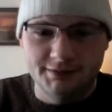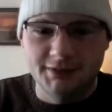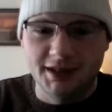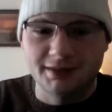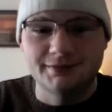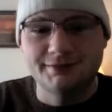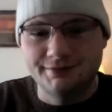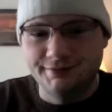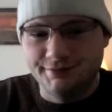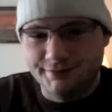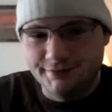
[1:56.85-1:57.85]
Yeah,
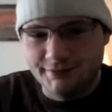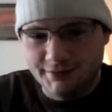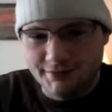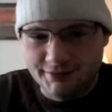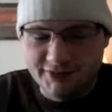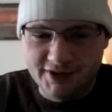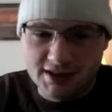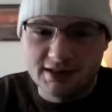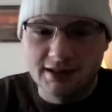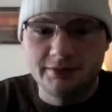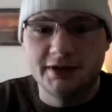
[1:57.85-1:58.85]

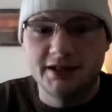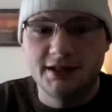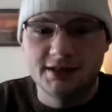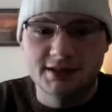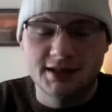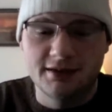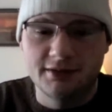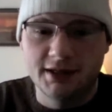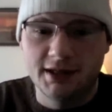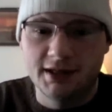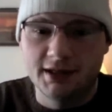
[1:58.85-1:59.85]
fizzy lemonade is kind of what
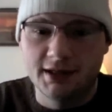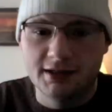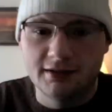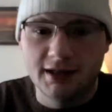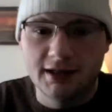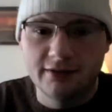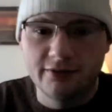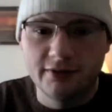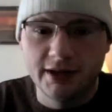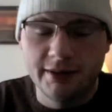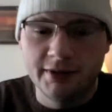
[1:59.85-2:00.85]
I get. I get a lot of
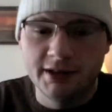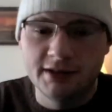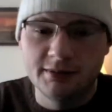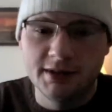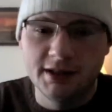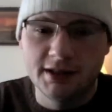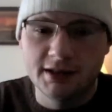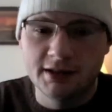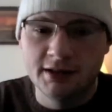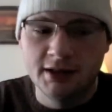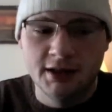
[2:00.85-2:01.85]
lemon in the
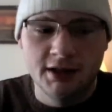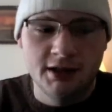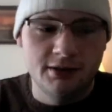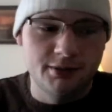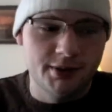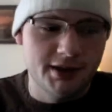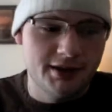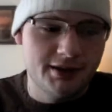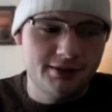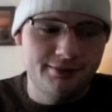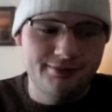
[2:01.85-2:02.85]
beginning
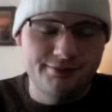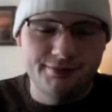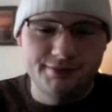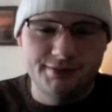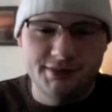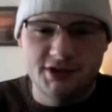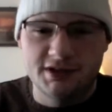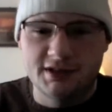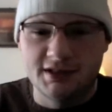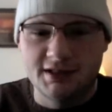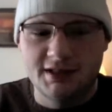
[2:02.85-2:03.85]
with
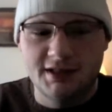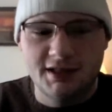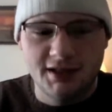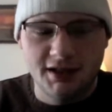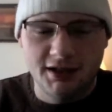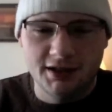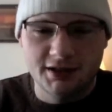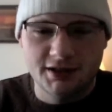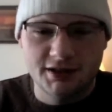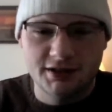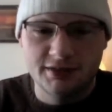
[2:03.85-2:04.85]
just a
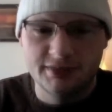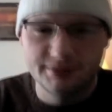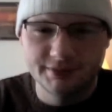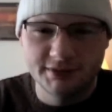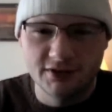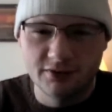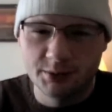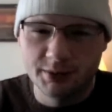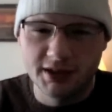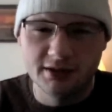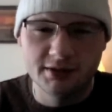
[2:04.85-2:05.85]
touch the
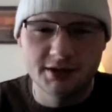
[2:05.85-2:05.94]
verbena,